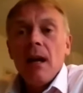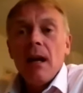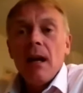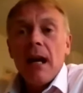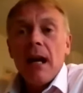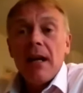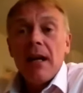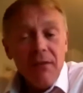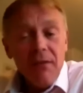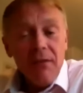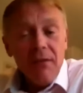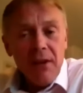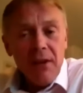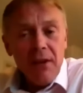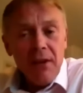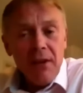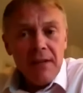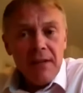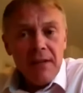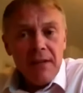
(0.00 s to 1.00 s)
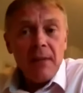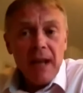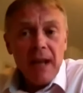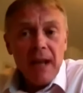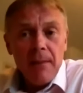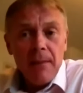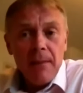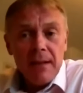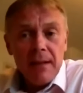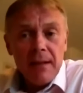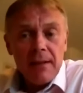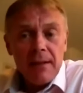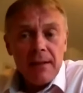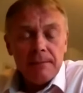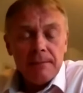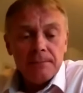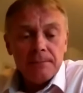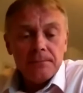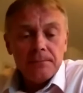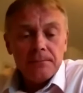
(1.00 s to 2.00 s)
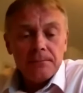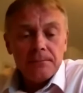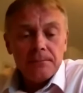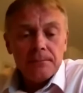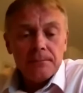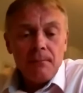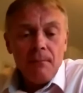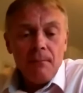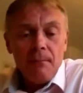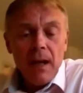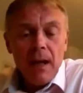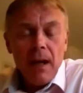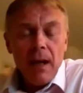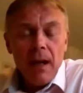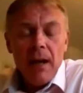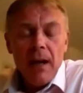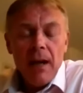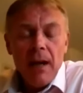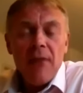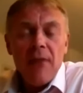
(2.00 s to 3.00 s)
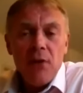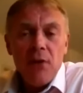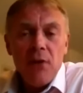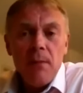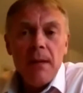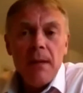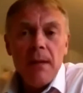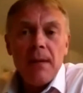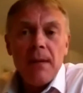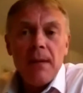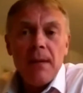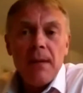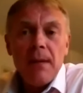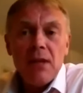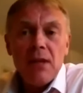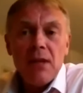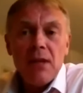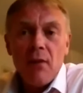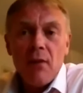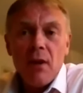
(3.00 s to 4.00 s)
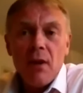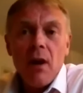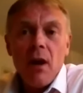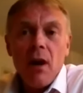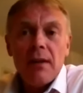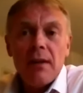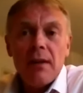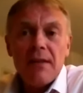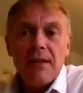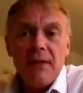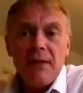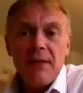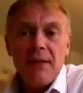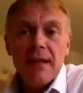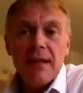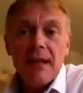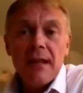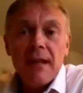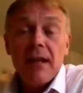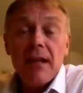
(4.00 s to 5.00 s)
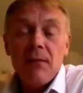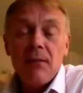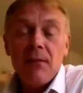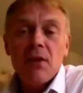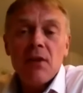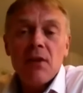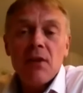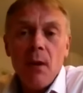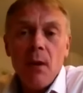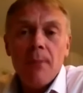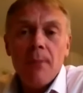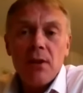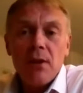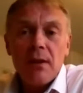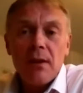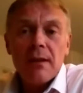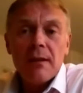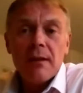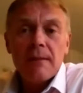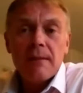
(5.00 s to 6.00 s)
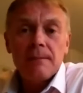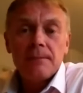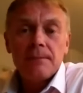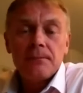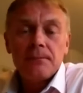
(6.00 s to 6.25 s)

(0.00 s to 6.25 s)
And he offered me some cannabis. And I threw me police warrant card in his face and I gave him two options.